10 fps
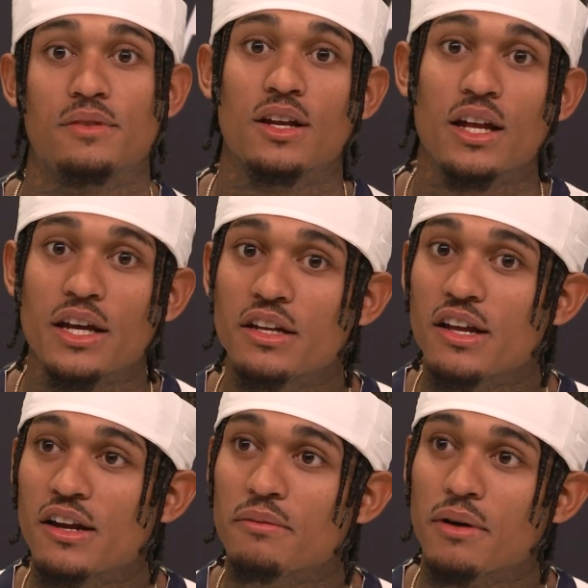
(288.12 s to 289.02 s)
Laying
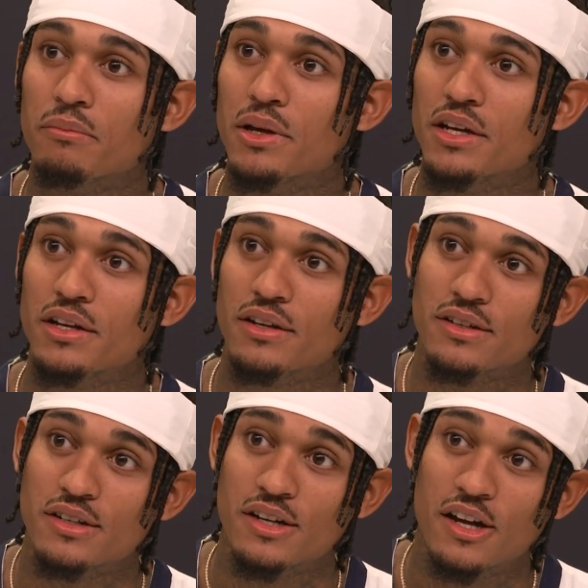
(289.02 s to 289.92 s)
down in my bed.
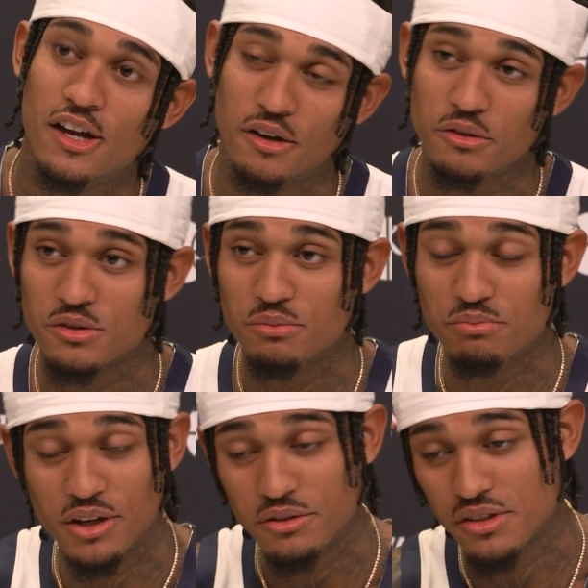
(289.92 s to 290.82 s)
It was
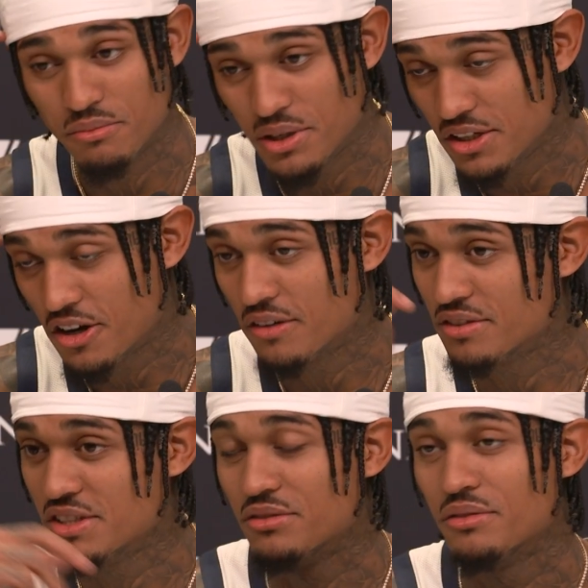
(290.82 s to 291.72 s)
a busy
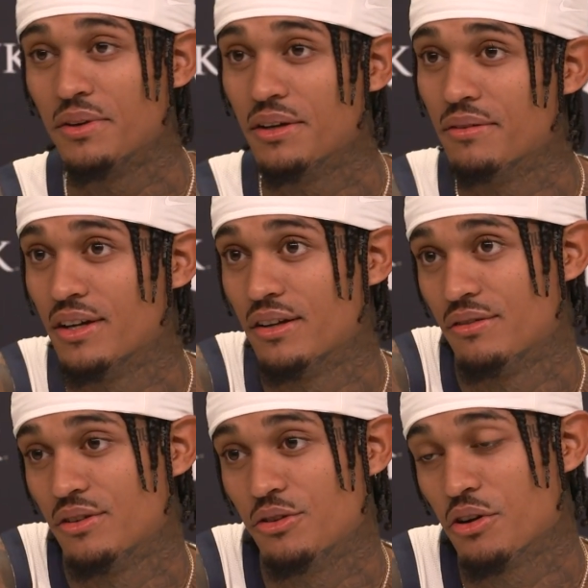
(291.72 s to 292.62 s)
offseason for me, man.
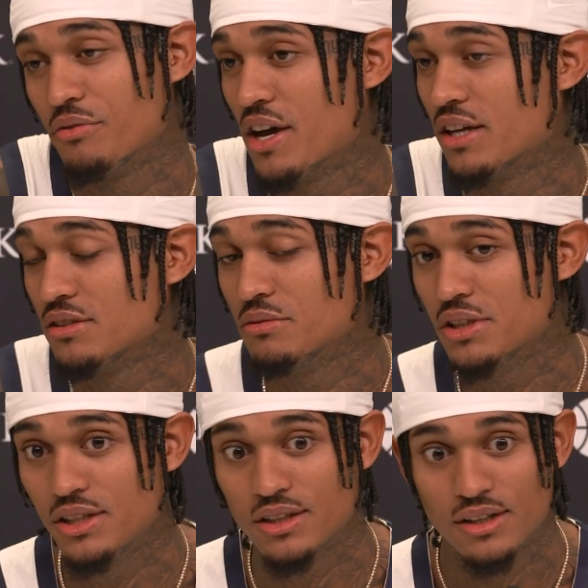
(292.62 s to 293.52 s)
New York Fashion
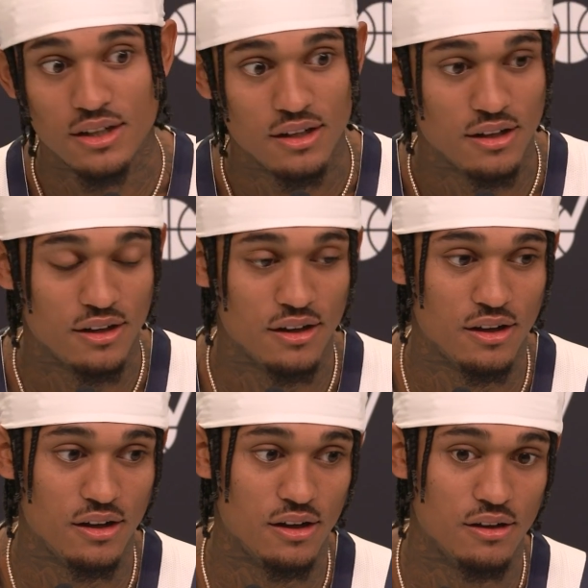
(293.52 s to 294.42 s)
Week,
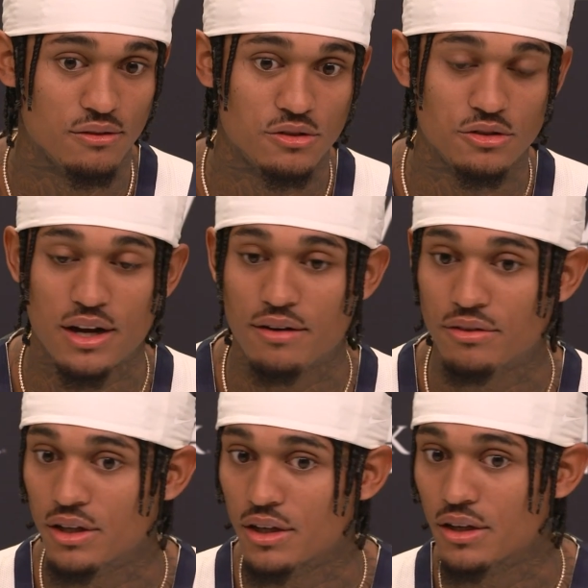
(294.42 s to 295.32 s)

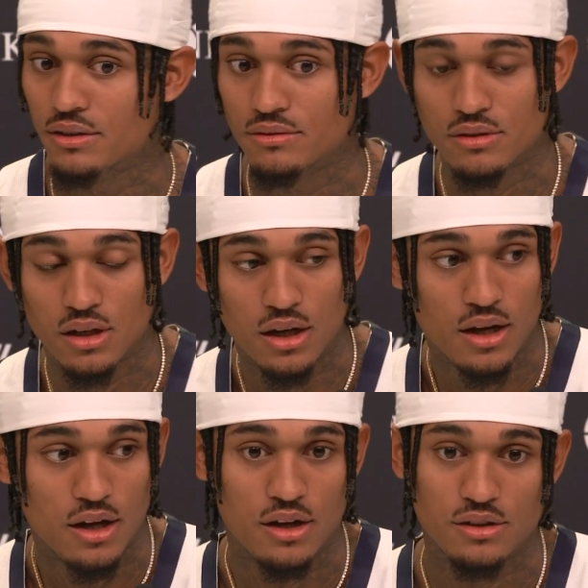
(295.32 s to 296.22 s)
traveling.
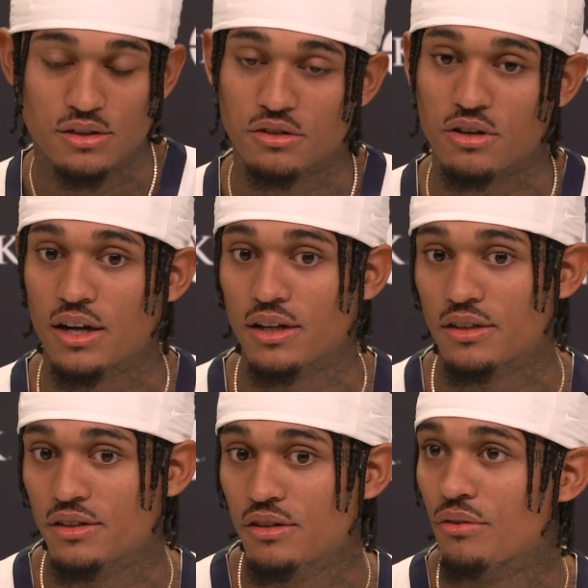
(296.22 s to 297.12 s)
Just trying to,
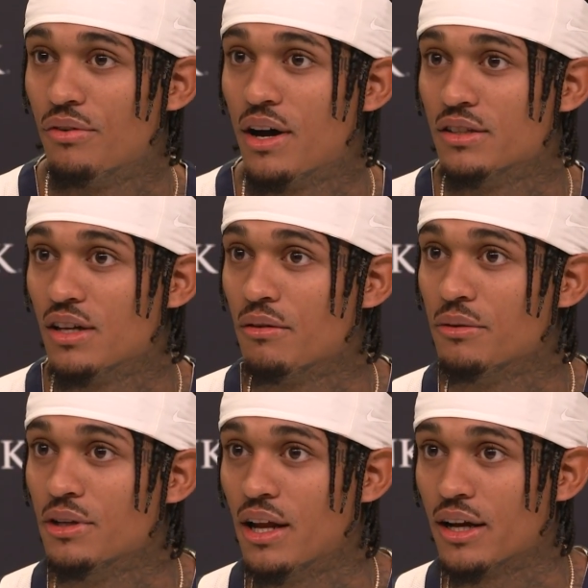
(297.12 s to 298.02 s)
you know, find time to
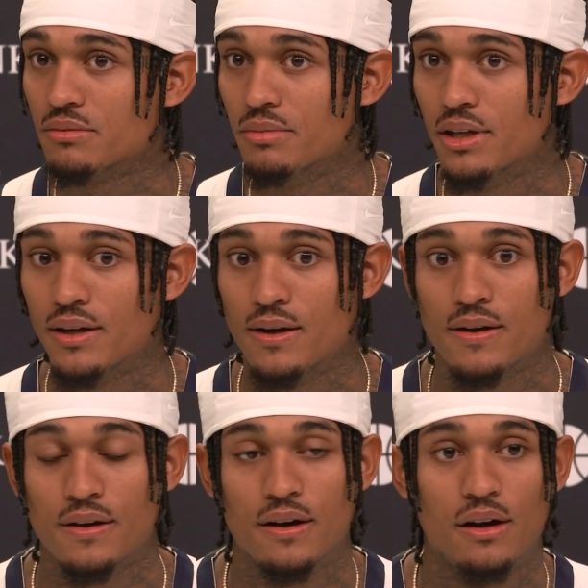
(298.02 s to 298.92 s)
relax, but
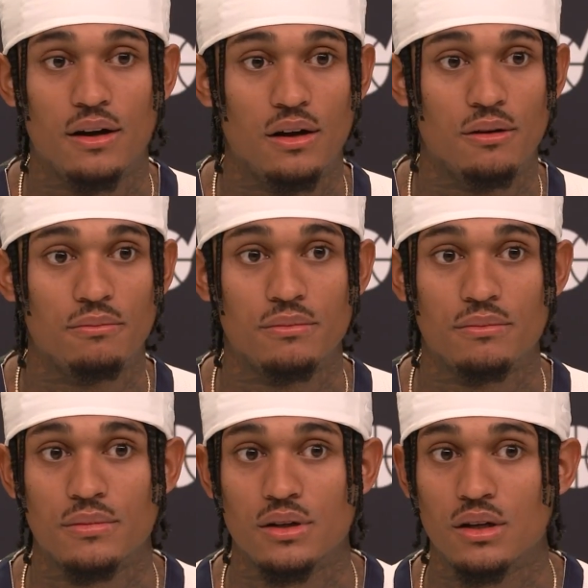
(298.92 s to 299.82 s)

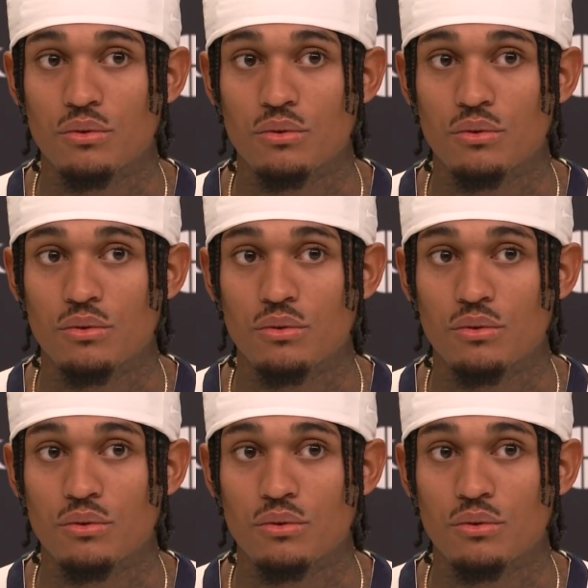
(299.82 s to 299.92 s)
it